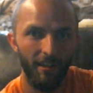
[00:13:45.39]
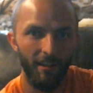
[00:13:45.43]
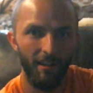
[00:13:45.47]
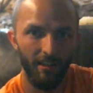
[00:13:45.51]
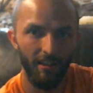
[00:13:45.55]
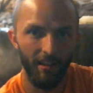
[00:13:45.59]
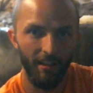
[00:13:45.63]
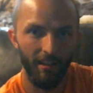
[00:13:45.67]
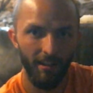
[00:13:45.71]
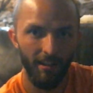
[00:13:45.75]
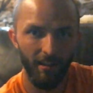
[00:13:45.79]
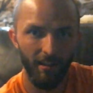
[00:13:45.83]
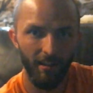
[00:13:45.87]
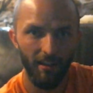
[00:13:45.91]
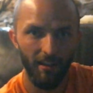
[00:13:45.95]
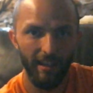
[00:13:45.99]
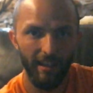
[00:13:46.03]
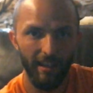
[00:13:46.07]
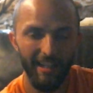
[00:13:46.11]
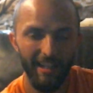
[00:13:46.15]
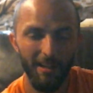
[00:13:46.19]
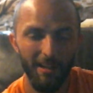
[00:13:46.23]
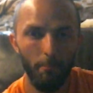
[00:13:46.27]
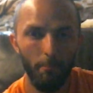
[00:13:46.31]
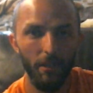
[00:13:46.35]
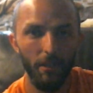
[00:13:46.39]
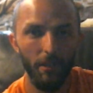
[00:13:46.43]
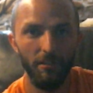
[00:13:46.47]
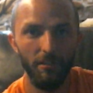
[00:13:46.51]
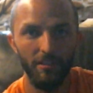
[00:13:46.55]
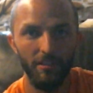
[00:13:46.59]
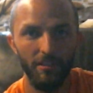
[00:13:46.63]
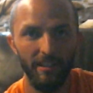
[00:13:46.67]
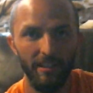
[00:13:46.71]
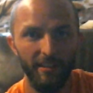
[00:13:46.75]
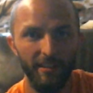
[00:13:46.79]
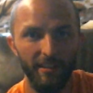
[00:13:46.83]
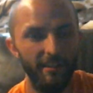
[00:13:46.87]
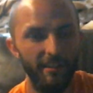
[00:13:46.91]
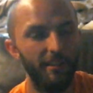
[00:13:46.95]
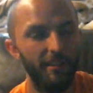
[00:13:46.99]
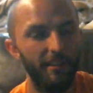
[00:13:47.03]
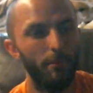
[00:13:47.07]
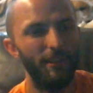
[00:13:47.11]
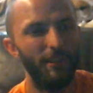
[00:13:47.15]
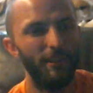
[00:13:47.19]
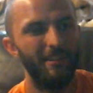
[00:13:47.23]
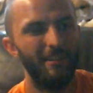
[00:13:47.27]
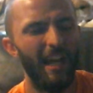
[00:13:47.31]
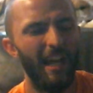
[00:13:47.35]
inability to be
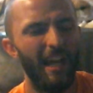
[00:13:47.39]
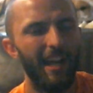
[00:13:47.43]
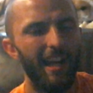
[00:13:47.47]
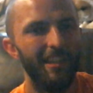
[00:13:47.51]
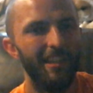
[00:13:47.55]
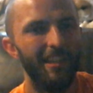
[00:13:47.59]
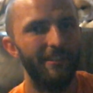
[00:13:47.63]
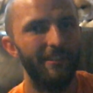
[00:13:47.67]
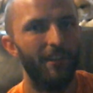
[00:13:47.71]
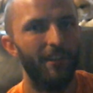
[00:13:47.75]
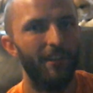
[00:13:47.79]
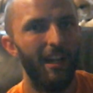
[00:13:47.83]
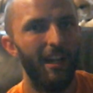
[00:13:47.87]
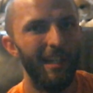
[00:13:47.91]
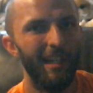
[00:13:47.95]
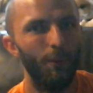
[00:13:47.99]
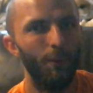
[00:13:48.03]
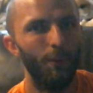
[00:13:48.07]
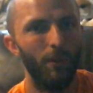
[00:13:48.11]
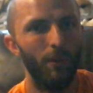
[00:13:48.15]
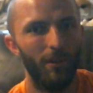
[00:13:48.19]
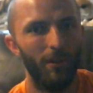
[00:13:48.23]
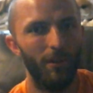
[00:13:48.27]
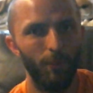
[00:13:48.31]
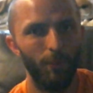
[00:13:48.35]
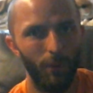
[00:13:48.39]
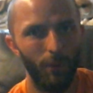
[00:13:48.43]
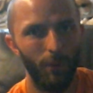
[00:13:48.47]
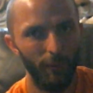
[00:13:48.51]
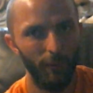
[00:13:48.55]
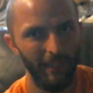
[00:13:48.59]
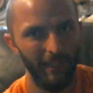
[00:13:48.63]
satisfied with what we have.